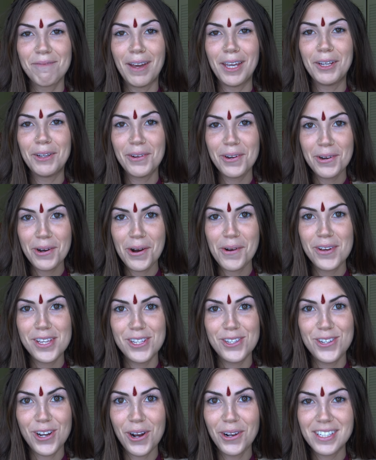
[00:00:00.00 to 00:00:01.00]
My guru
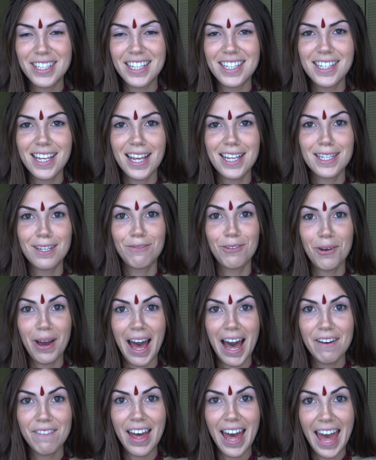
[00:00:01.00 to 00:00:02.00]
always jokes and says, if you
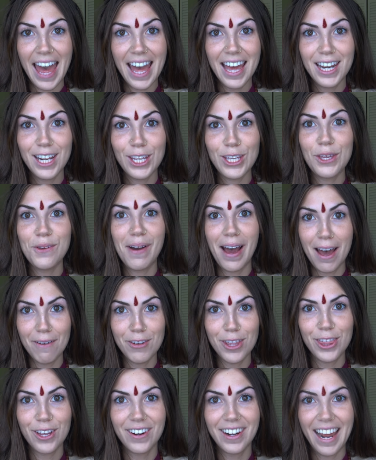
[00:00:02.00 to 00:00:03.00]
have a head, you
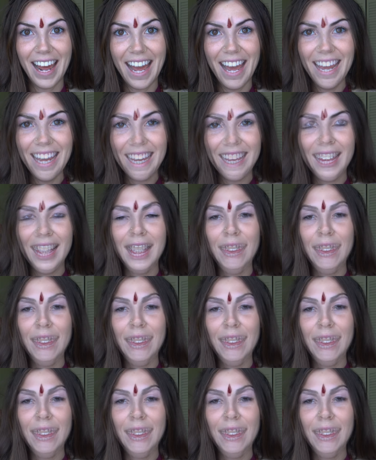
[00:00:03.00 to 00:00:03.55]
have a third eye.